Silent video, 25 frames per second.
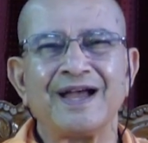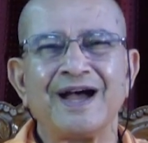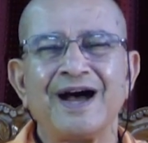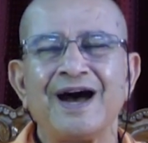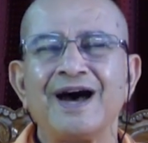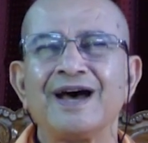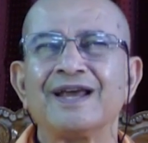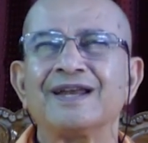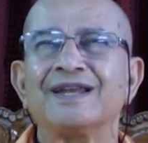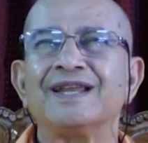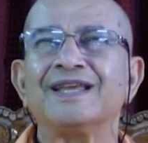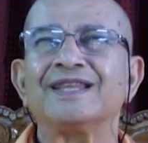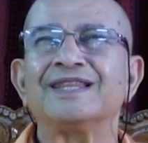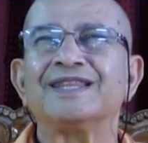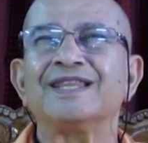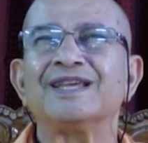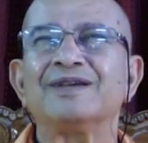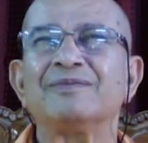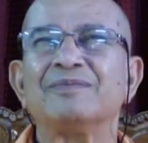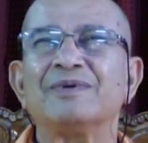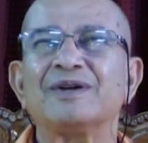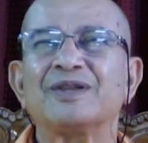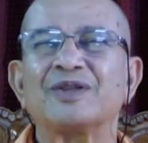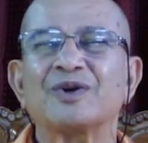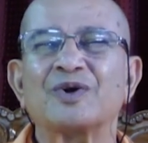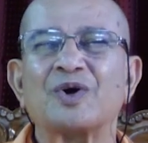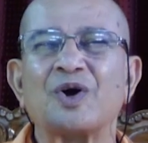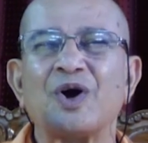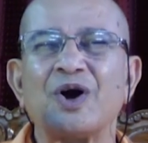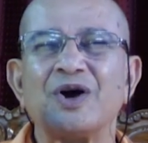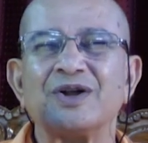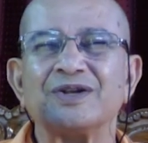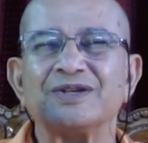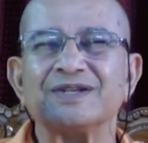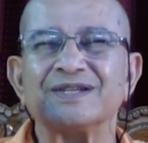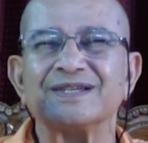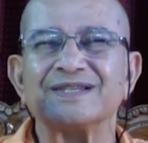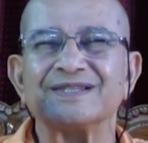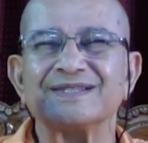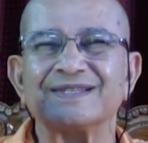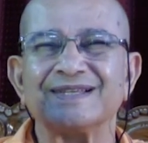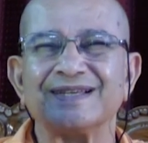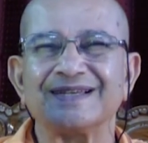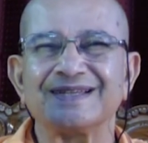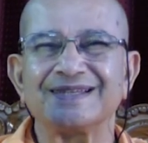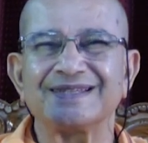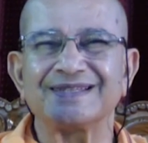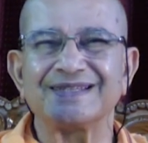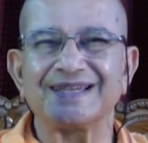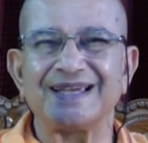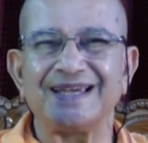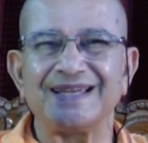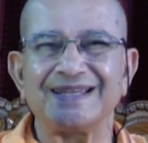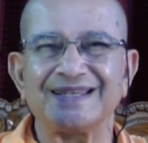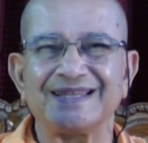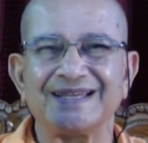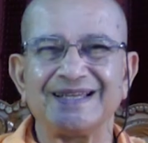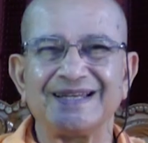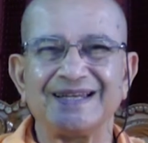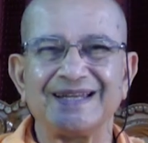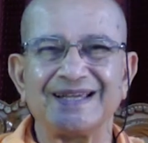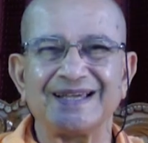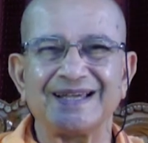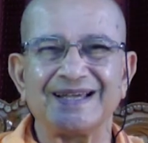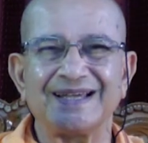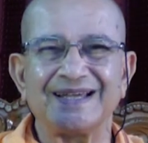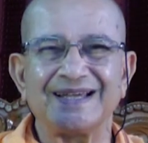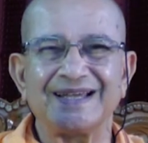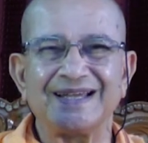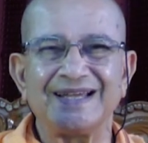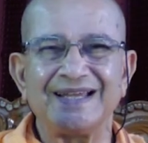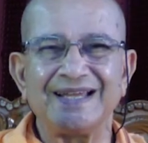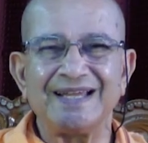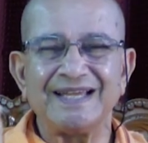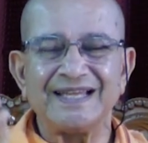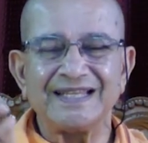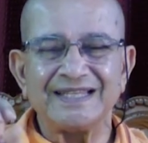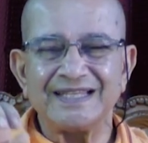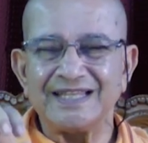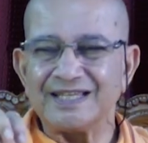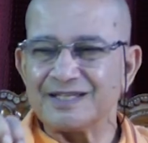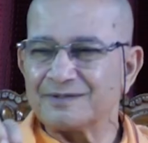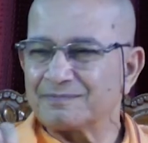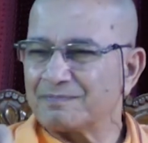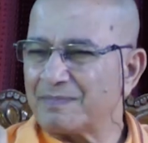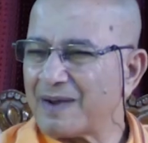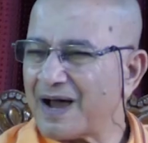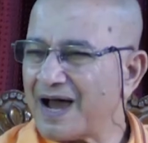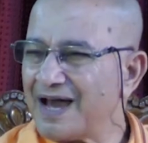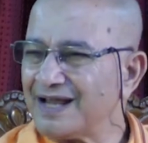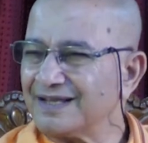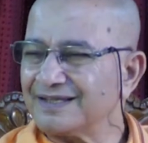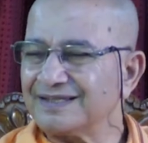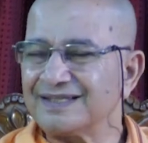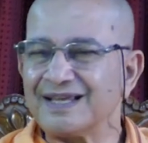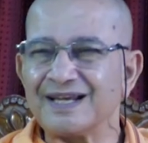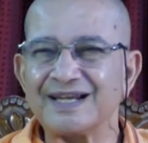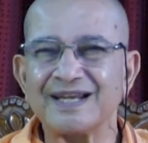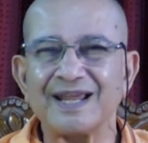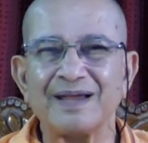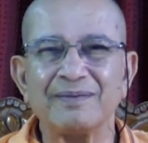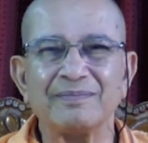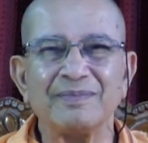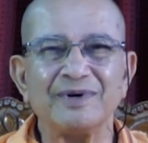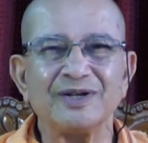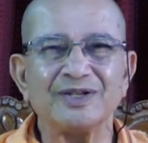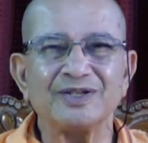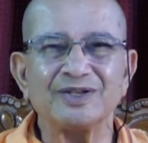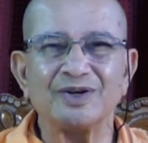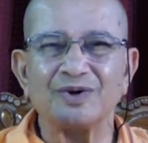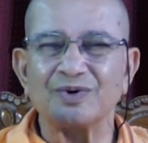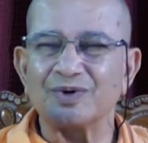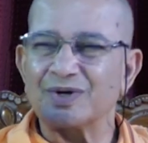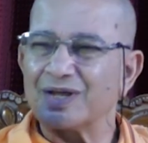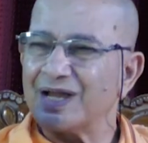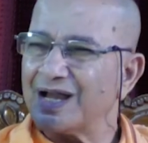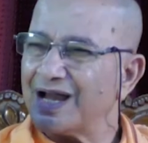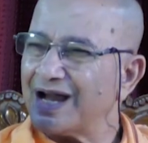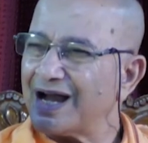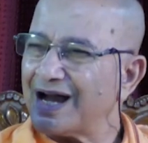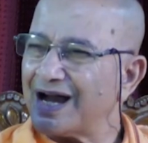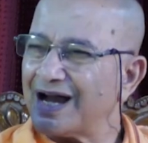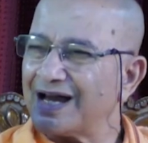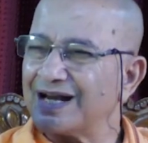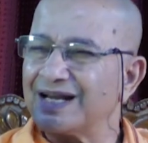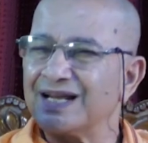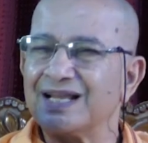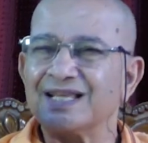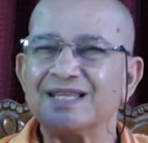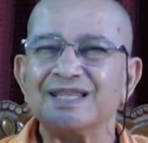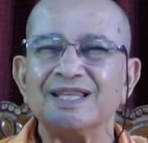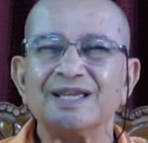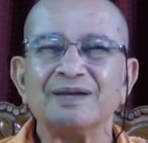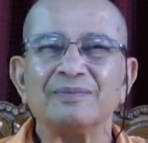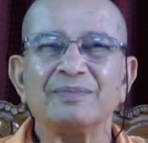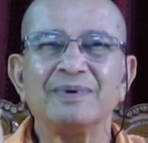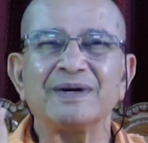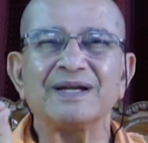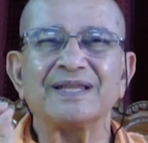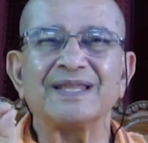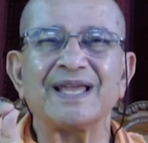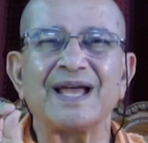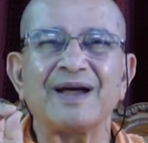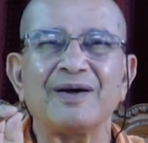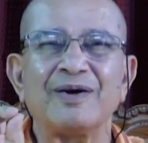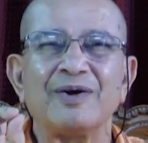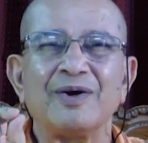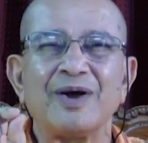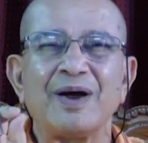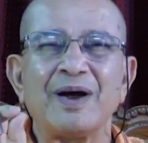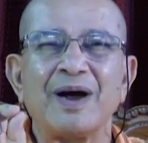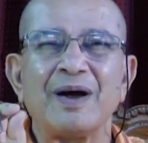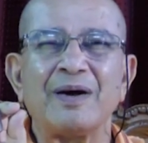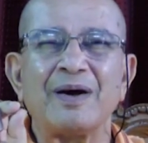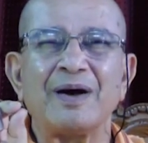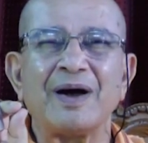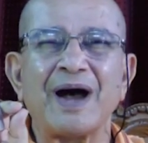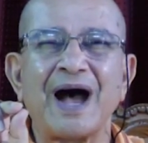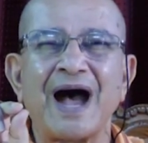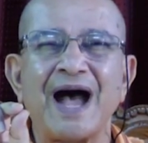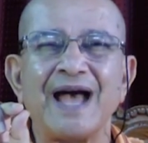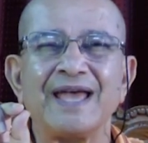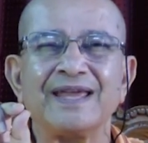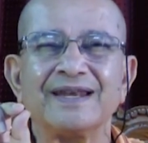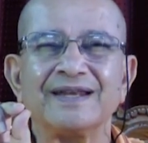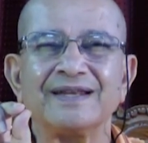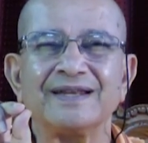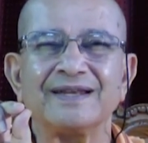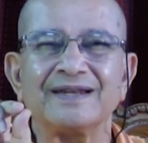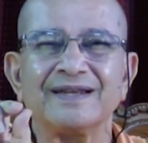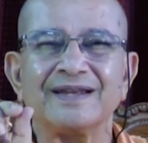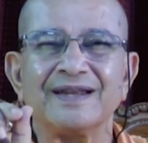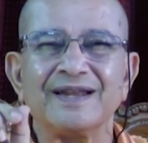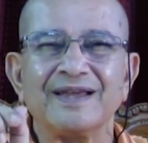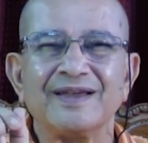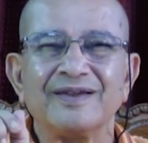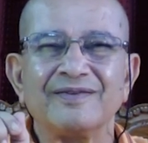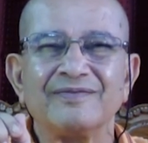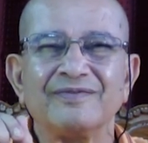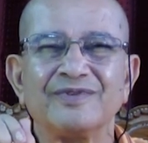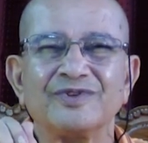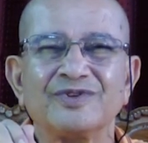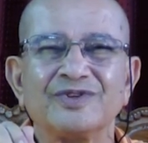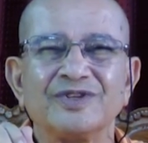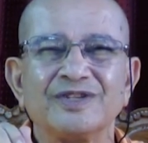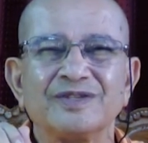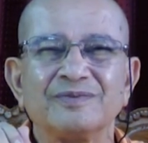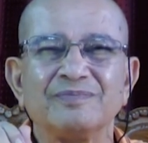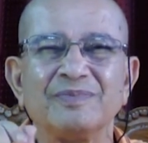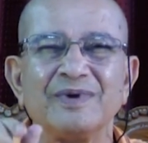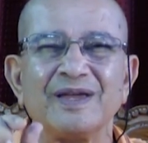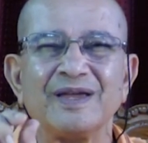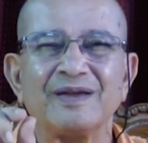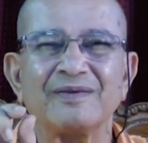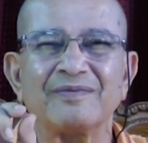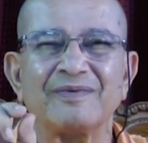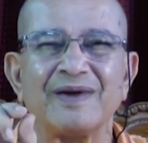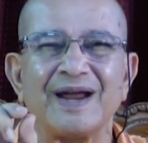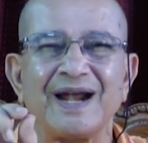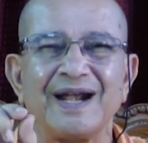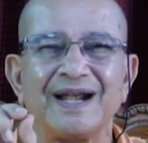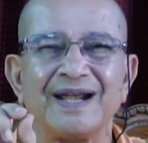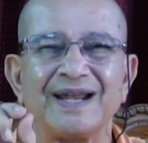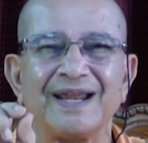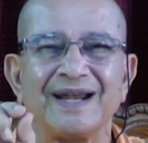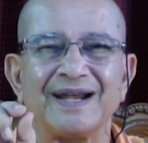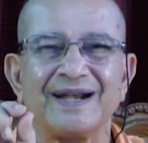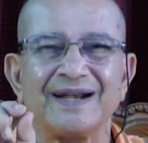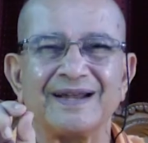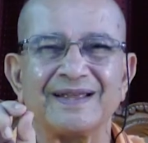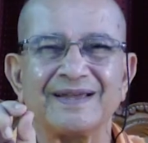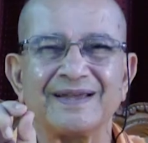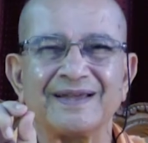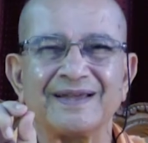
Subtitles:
are nothing but the consciousness, Chaitanya. The sparks that emerge out are nothing but the iron which is being welded.